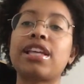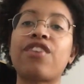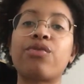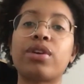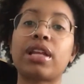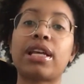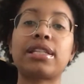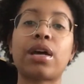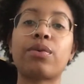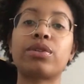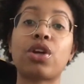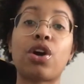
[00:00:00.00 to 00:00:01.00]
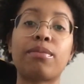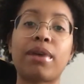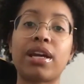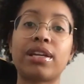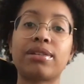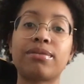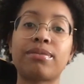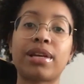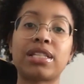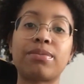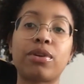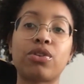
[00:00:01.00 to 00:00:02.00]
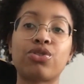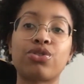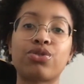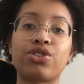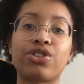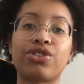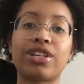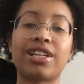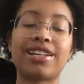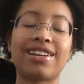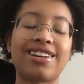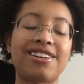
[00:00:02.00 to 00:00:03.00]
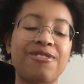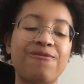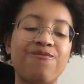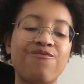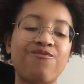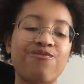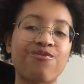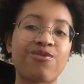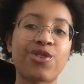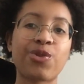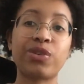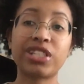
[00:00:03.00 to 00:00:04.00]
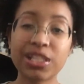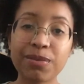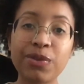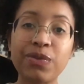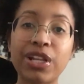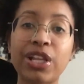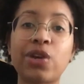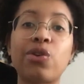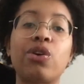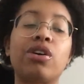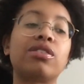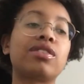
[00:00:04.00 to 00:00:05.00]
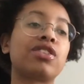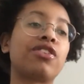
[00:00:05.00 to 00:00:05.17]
realized I was on my spiritual journey, which has been really cool so